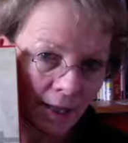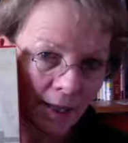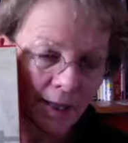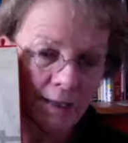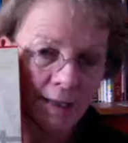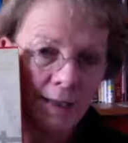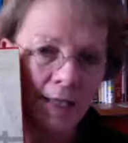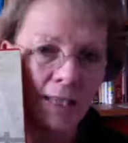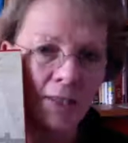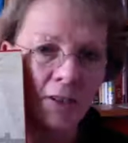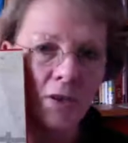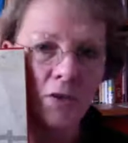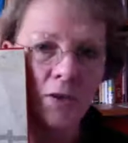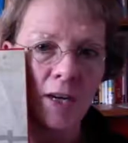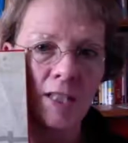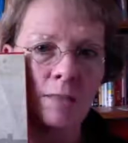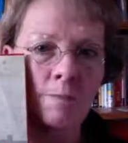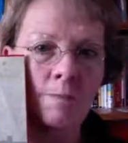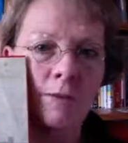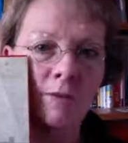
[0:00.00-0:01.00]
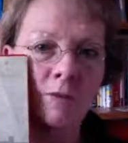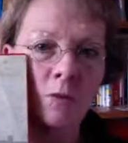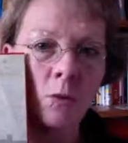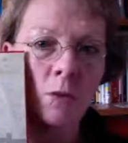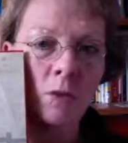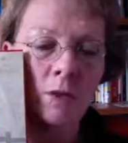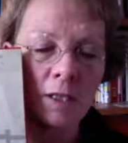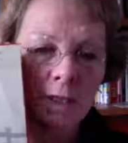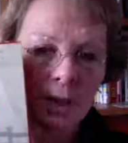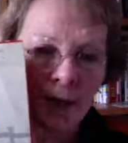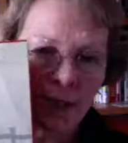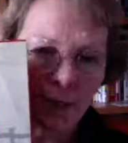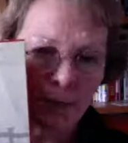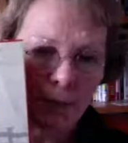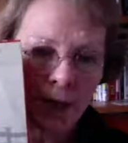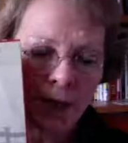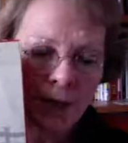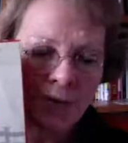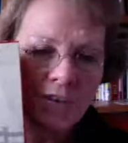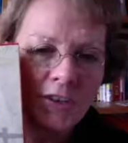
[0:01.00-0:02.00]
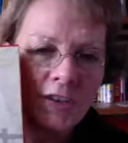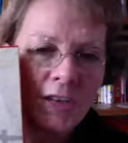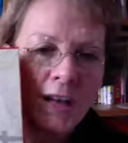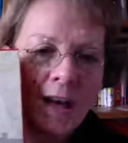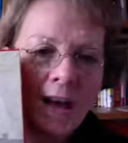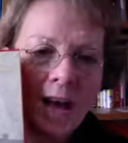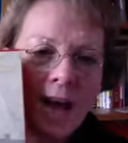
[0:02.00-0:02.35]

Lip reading: It's the illustration before the title page.